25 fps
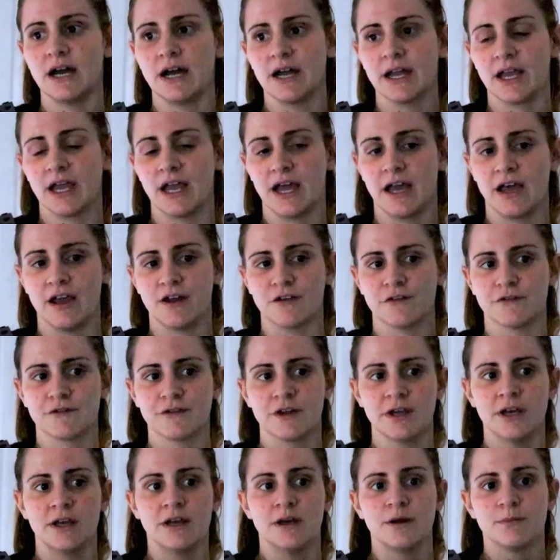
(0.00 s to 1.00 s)
I have,
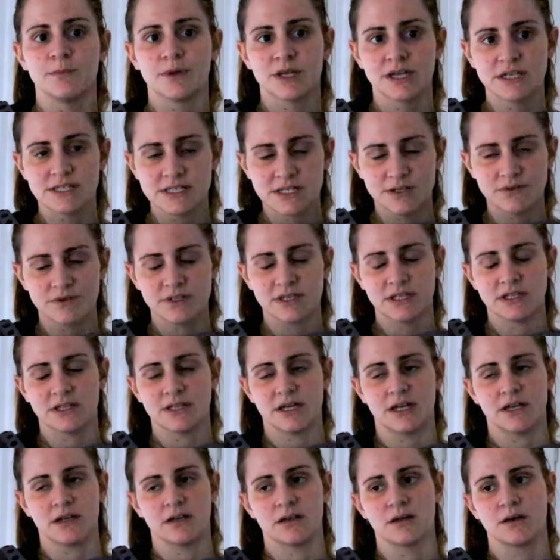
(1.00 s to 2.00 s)
because I really
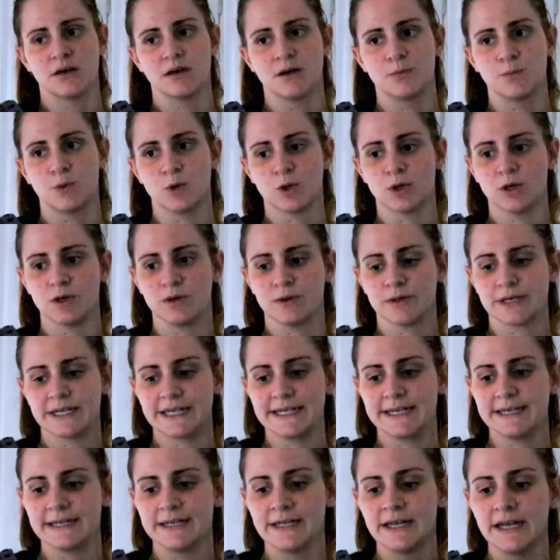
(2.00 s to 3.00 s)
like
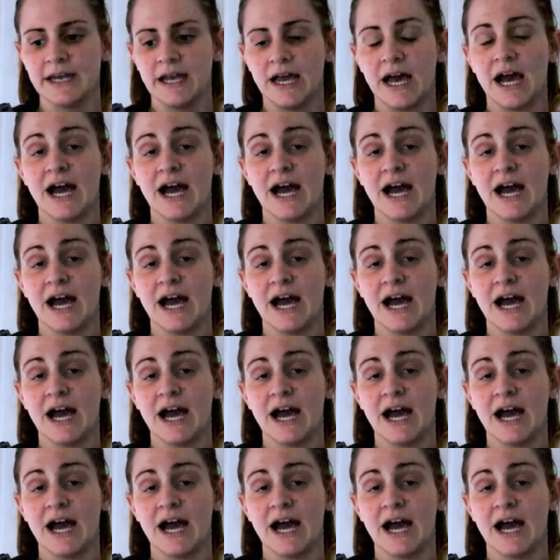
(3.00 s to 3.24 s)
Pokoloki,